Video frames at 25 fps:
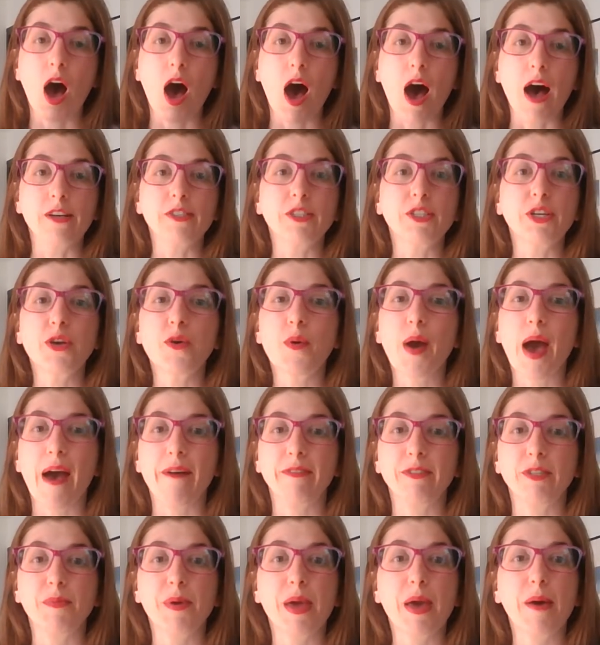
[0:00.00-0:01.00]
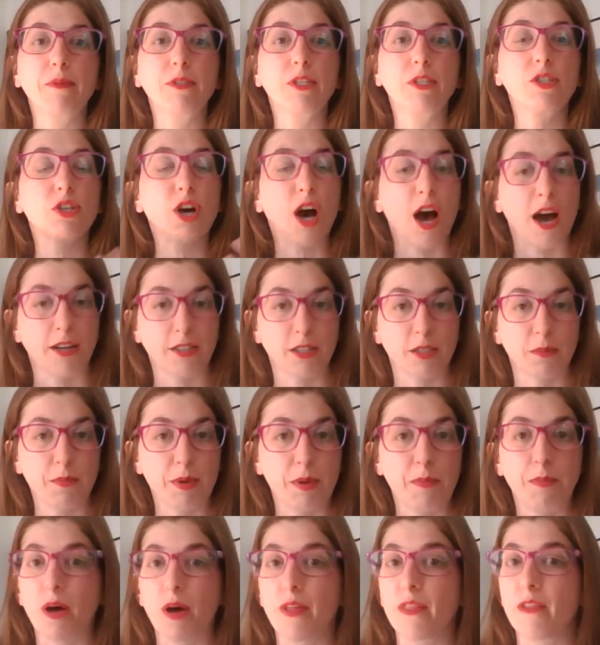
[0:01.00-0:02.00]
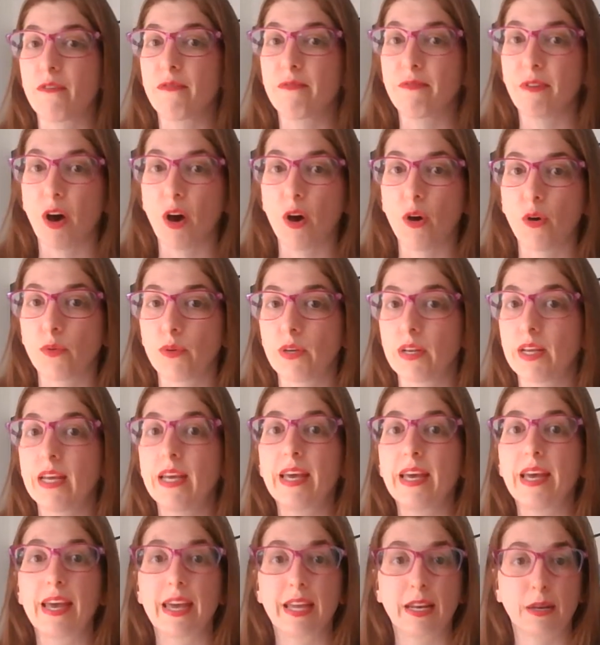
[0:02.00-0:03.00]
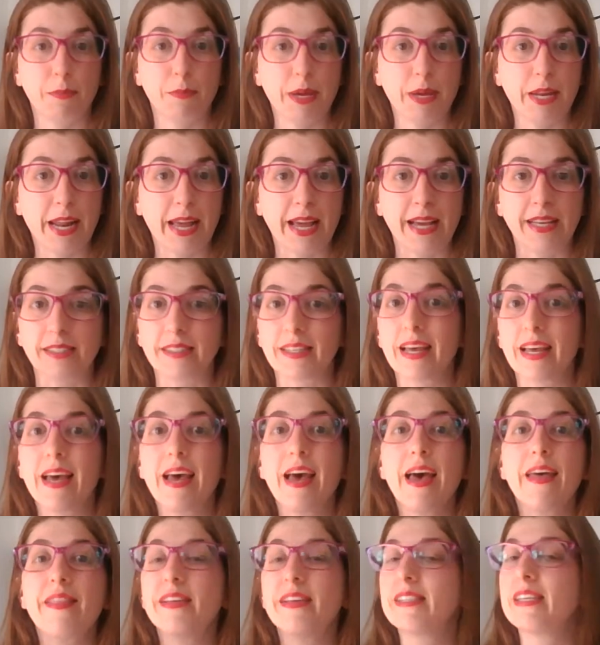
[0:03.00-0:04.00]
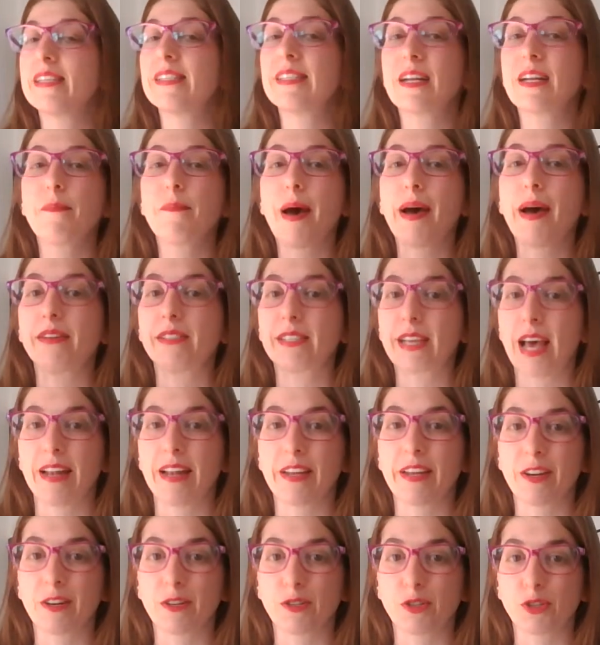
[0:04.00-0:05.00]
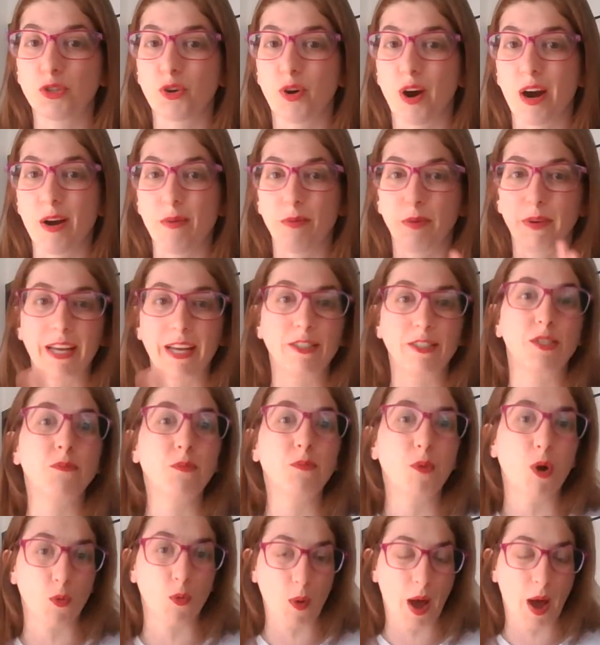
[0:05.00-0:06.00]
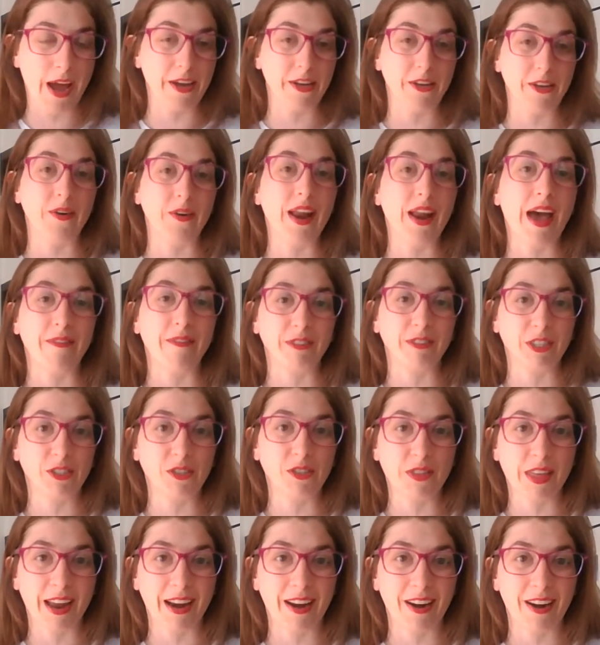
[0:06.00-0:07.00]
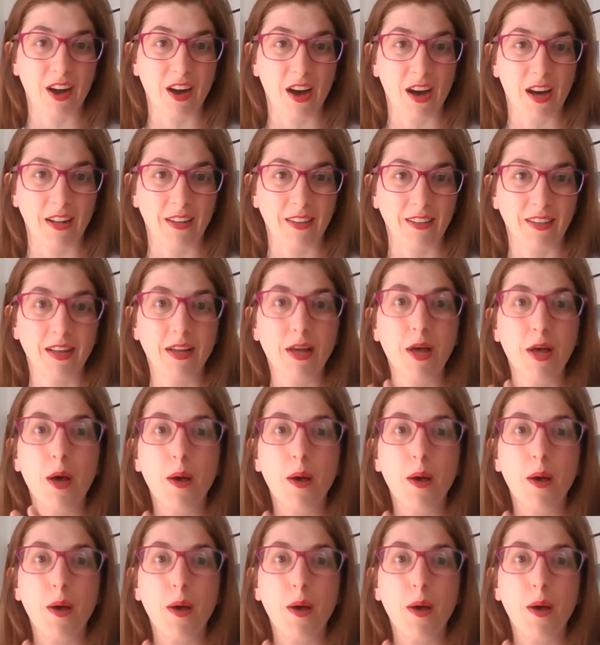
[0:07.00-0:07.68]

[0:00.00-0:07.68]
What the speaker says: Also, you have to be able to talk to people on the phone, in meetings. This isn't about telling your story, and we'll get to more why you don't have to do that at all.